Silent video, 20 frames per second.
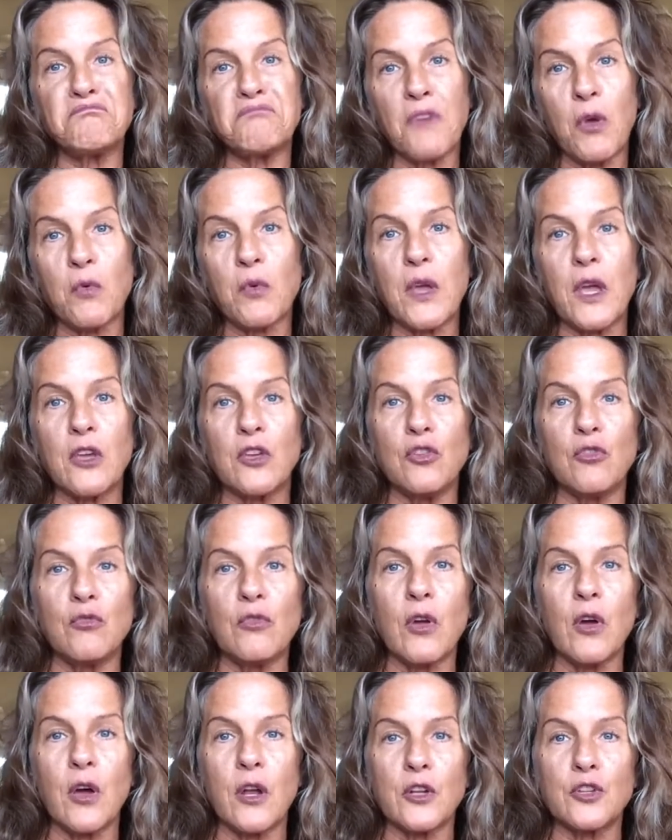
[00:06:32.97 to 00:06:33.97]
Okay, you
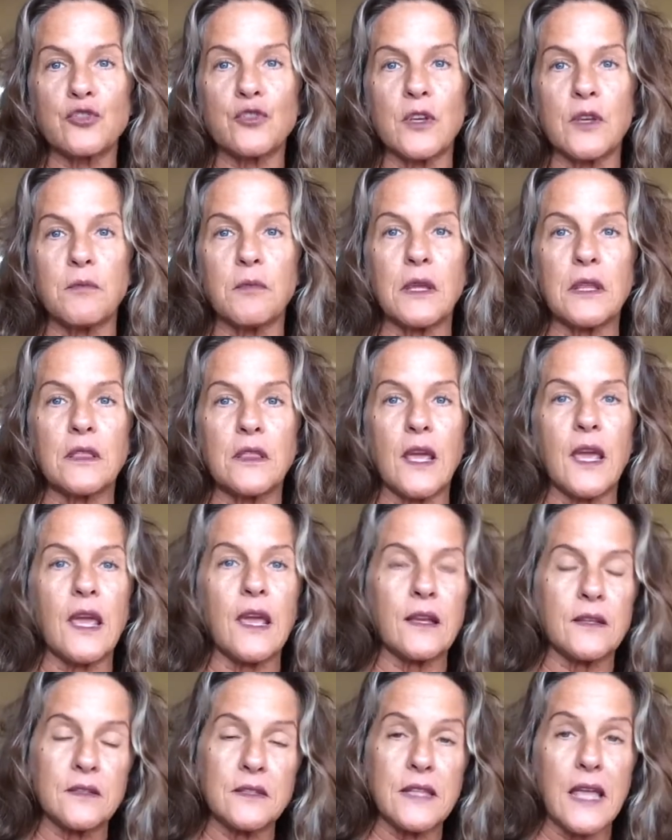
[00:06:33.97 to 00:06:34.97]
know how to treat me.
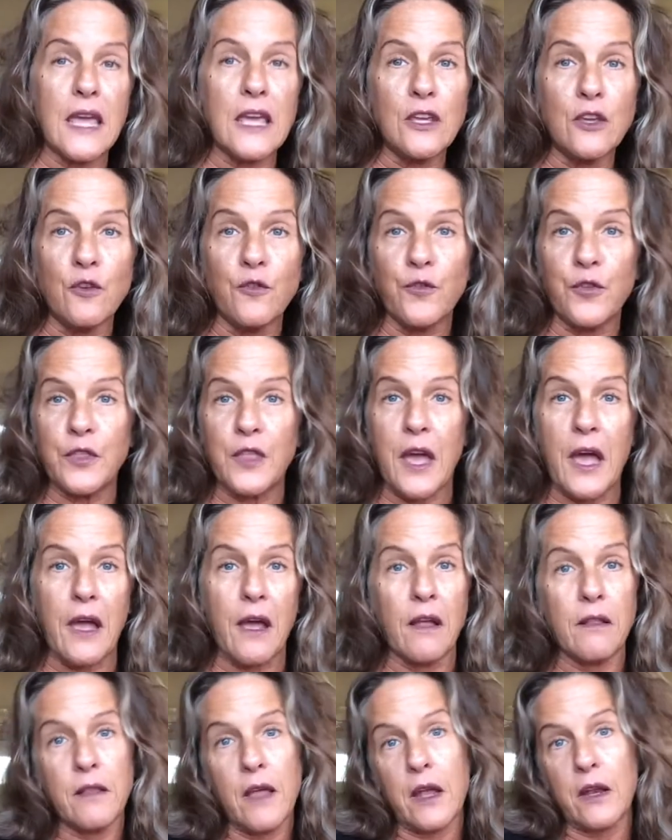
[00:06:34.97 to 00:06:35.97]
Thanks. Thank you for that.
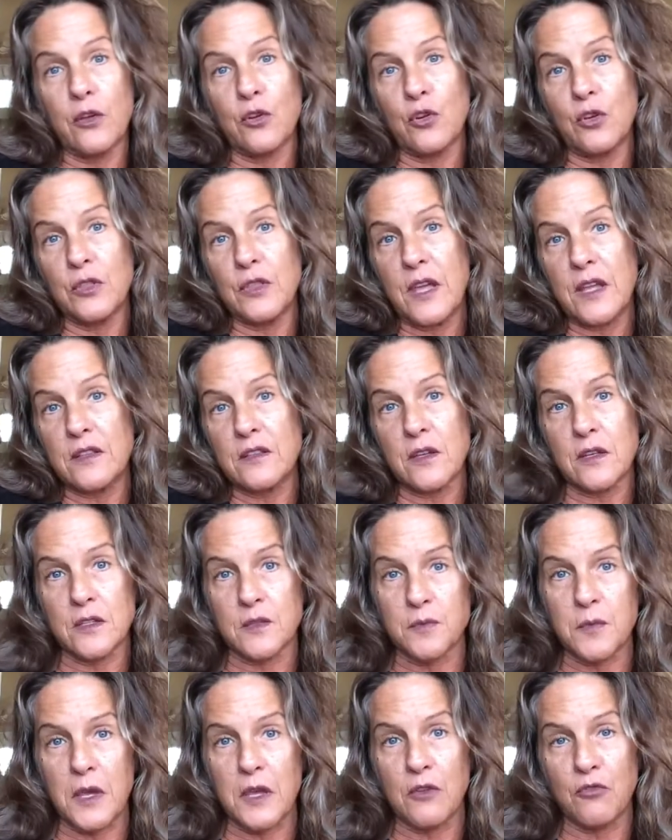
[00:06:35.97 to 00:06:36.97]
A lot of good that
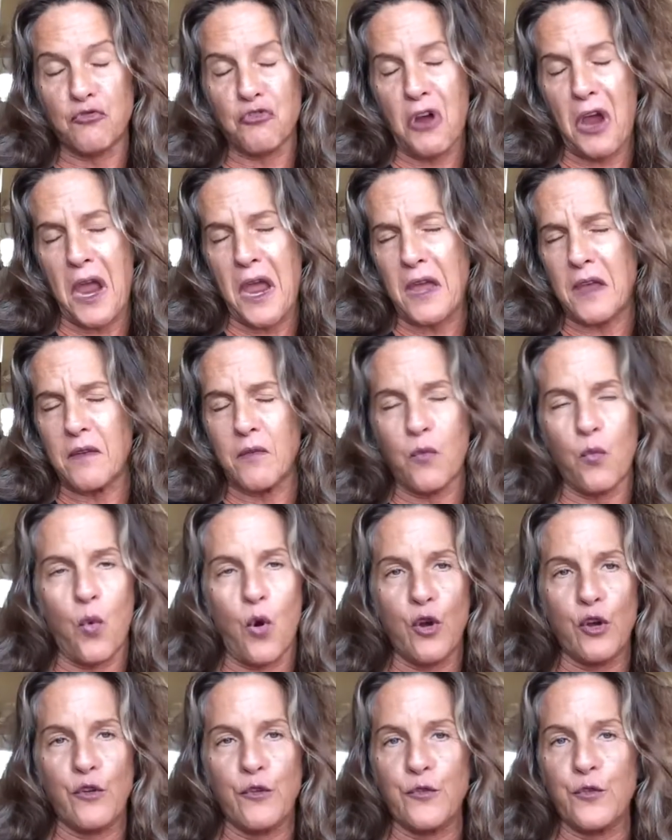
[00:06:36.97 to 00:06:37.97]
does me. Great.
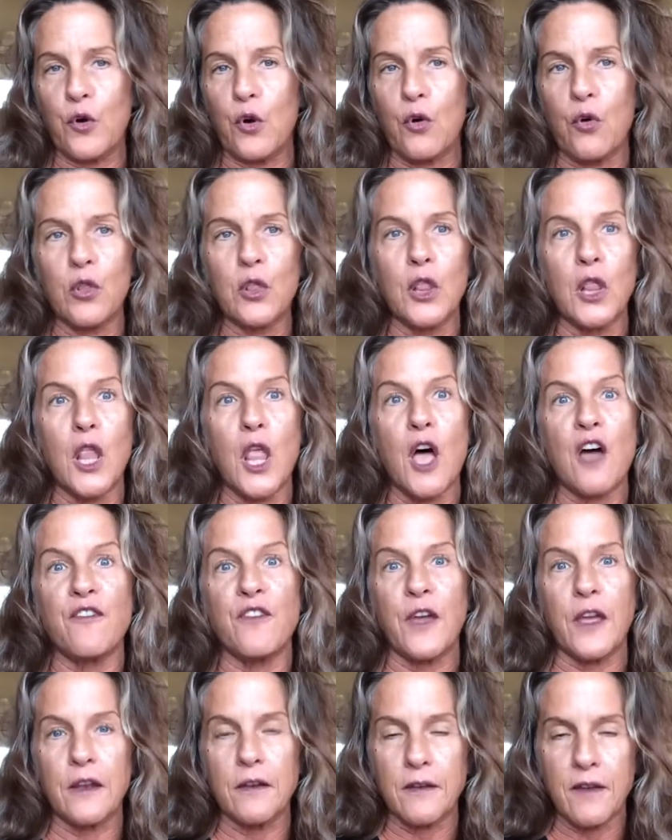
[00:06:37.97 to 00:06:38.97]
Wonderful. Love
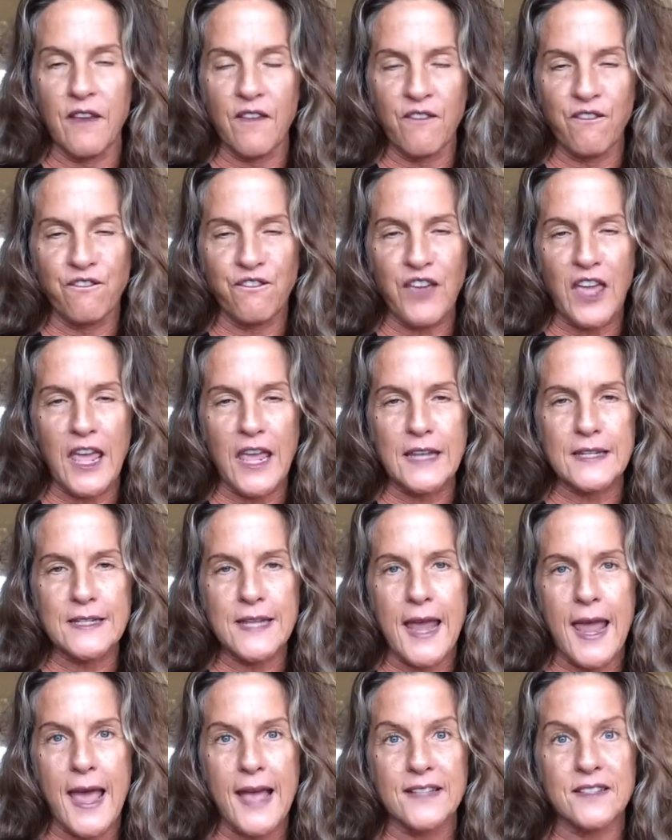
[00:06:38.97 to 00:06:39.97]
it.
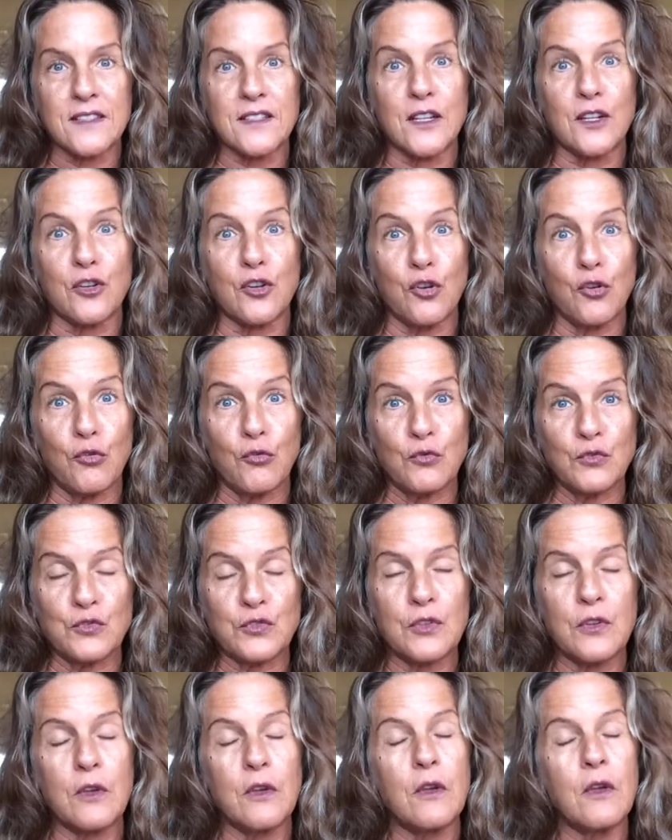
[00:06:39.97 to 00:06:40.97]
Fantastic news.